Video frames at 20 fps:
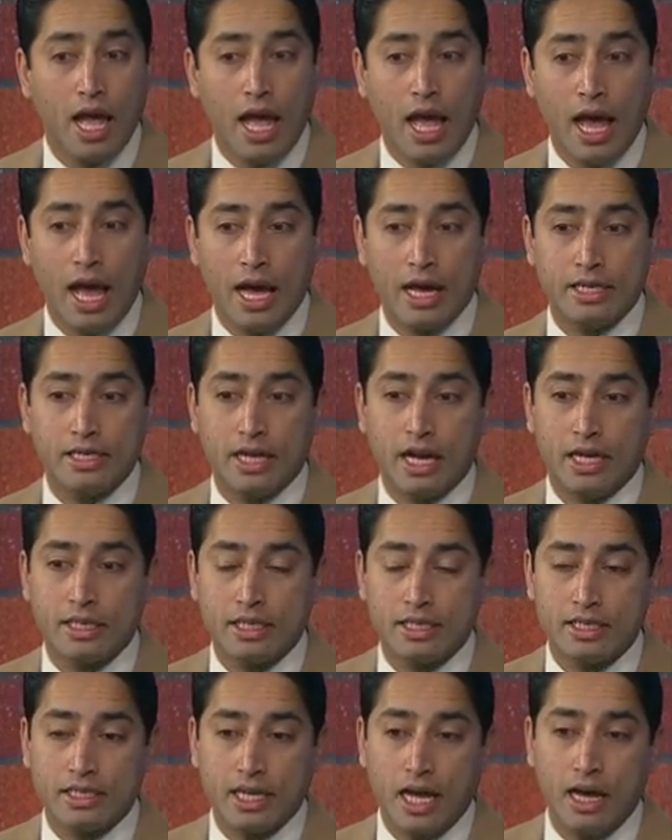And at
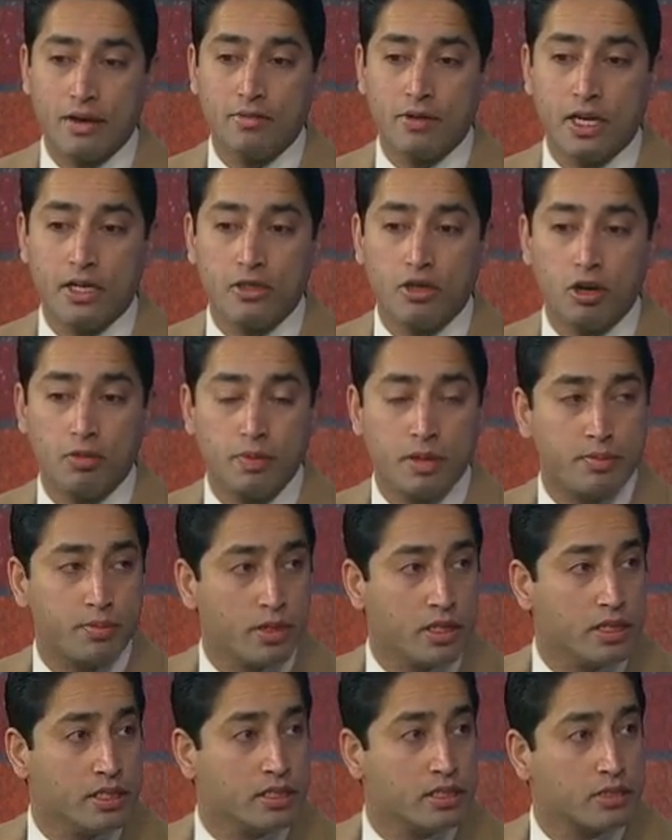this time, we enroll
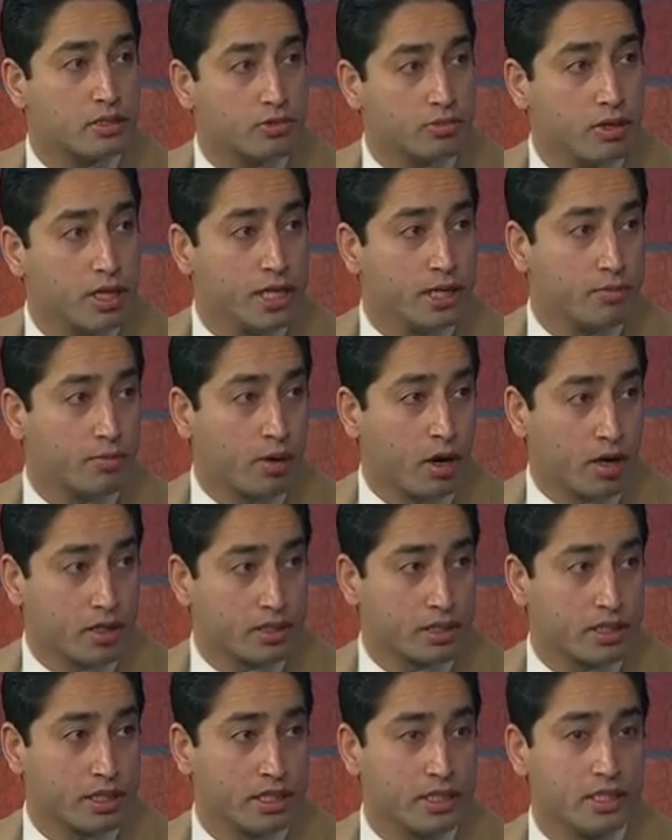people in screening
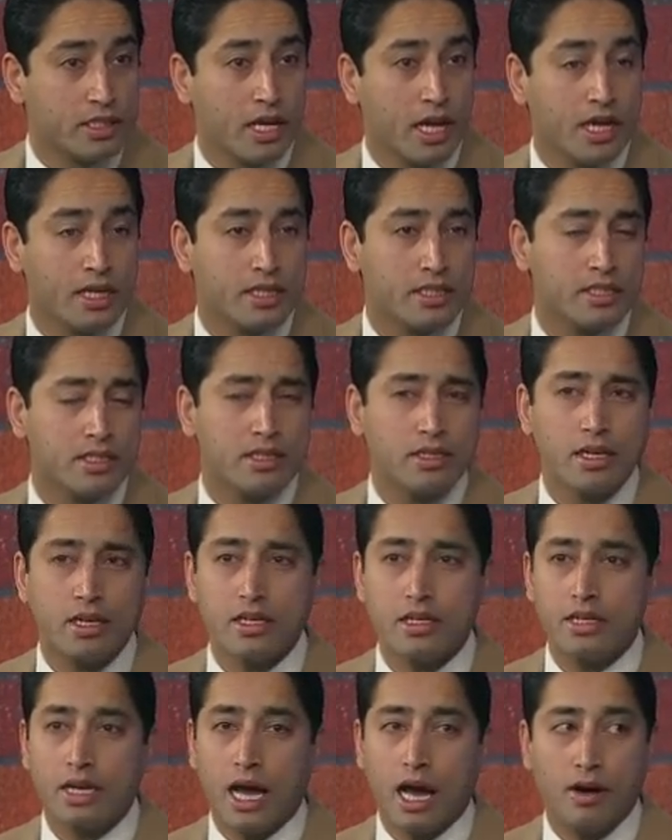processes. And
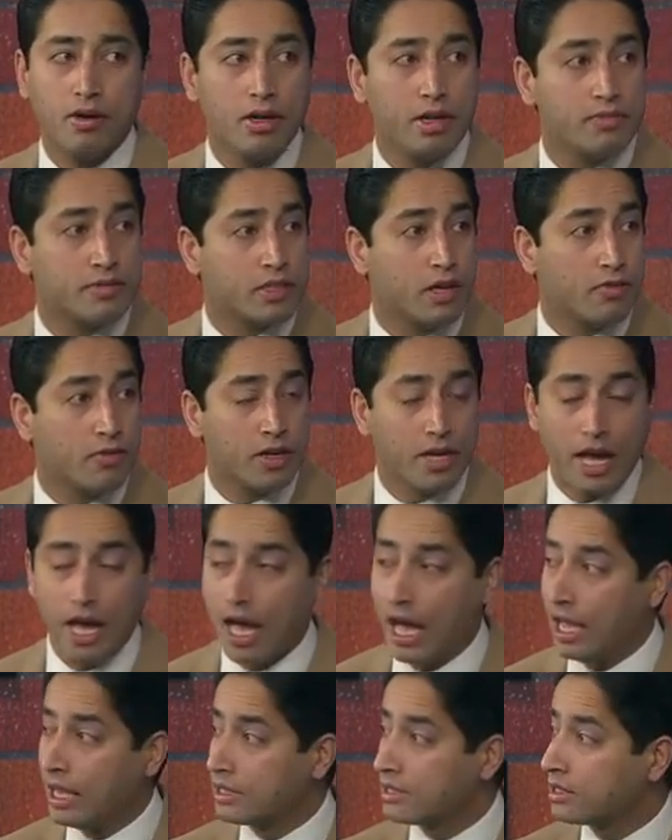now, if someone
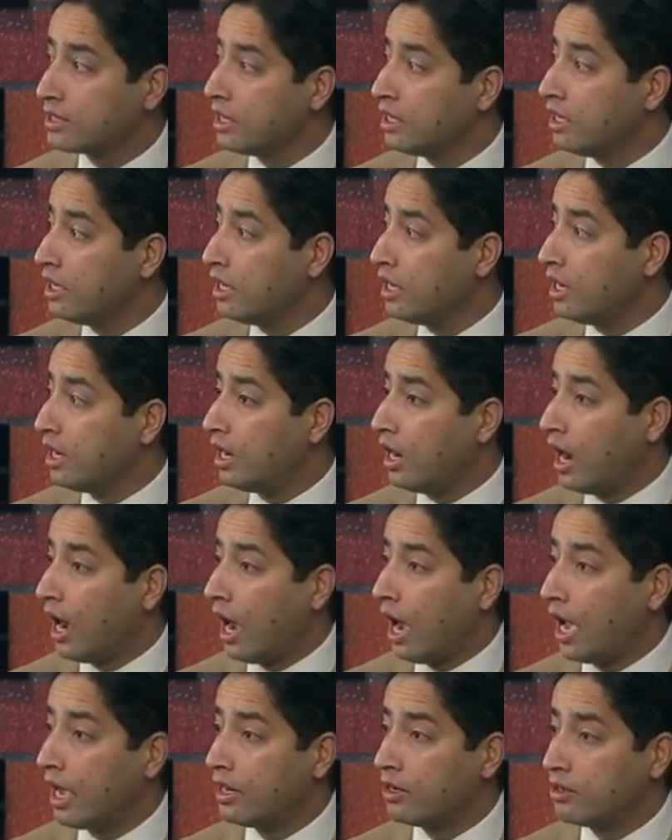has a
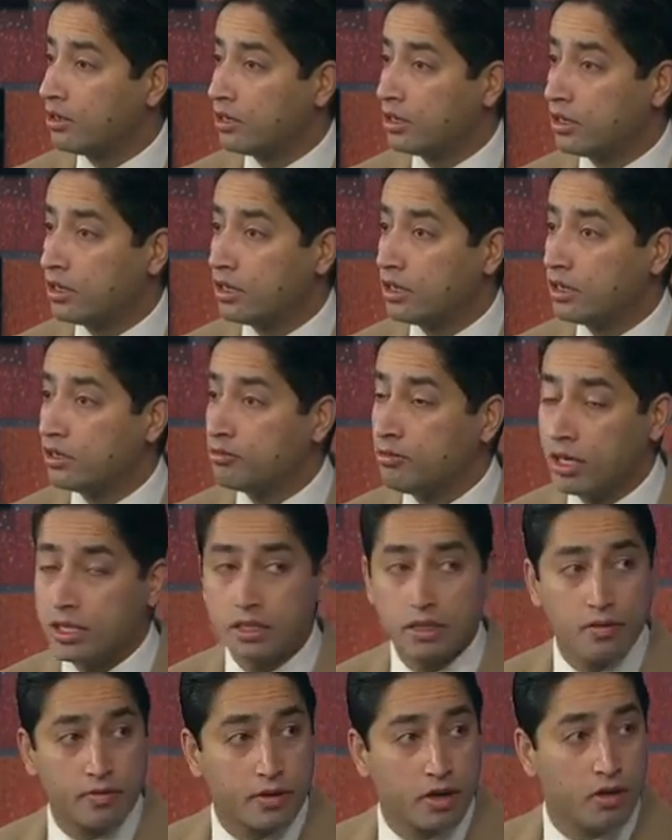higher risk
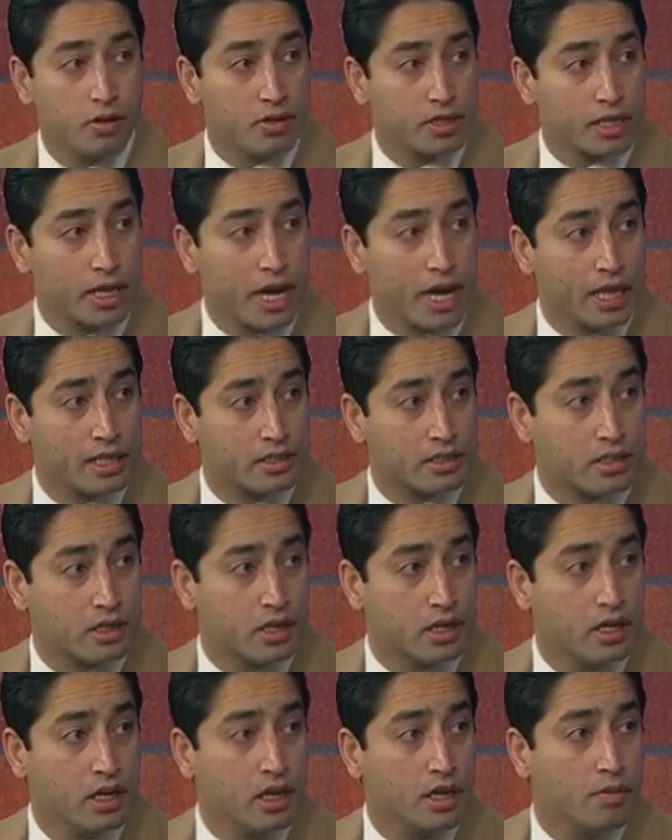of colon
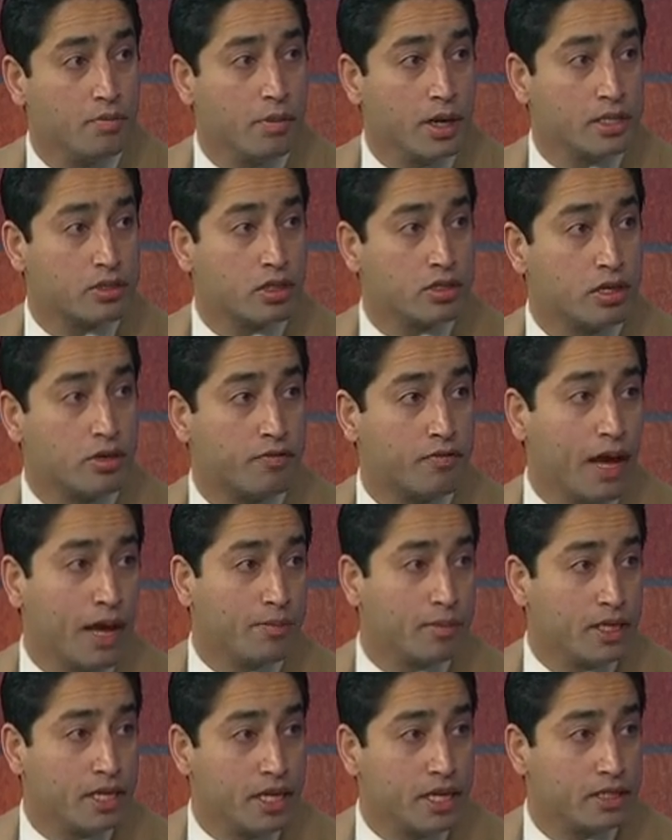cancer based on their
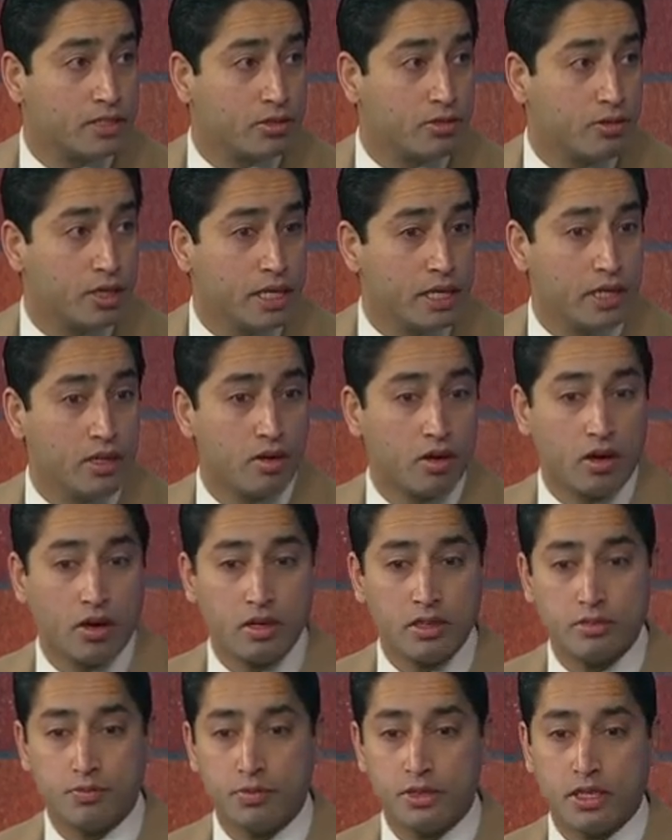family history or
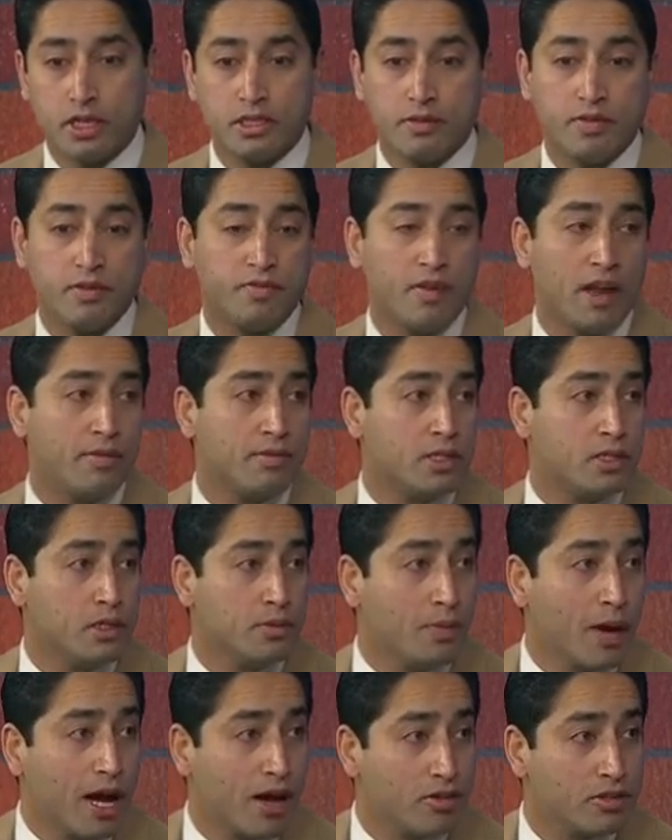presence of inflammatory
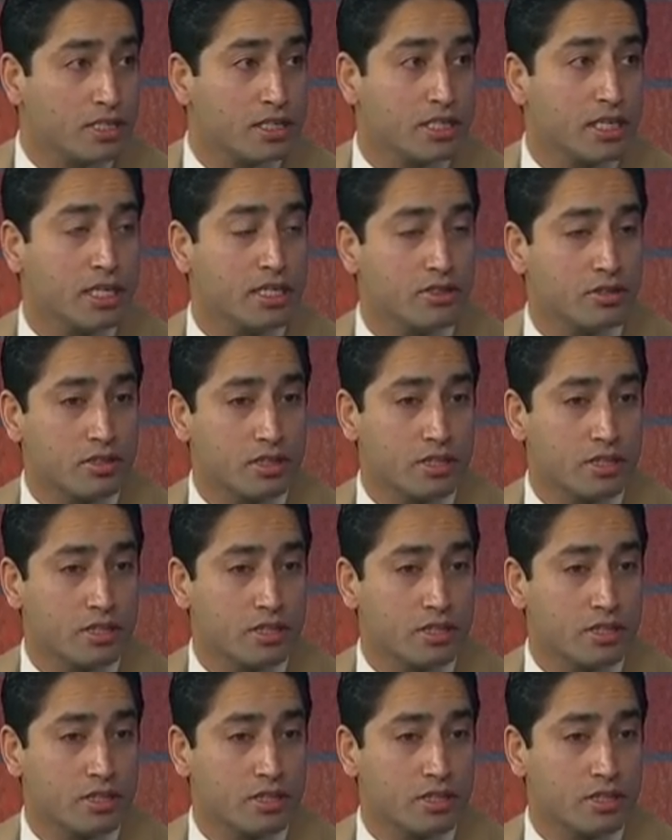bowel disease or